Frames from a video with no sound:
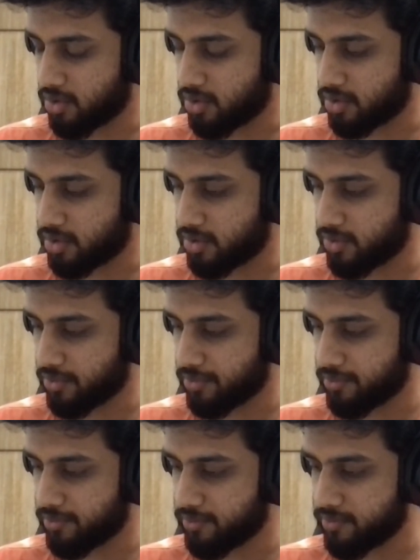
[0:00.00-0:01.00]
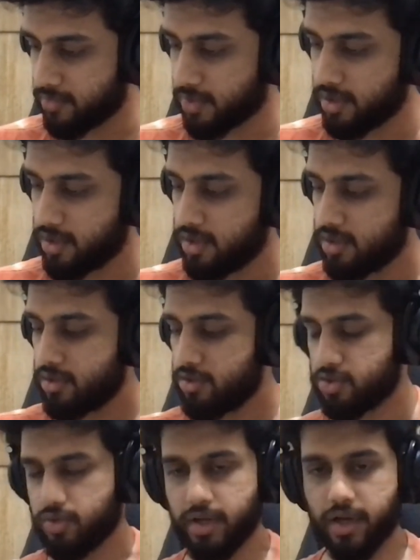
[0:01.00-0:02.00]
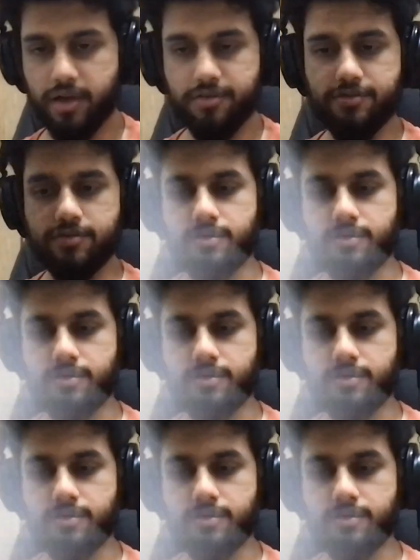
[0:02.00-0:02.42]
or Q. So I have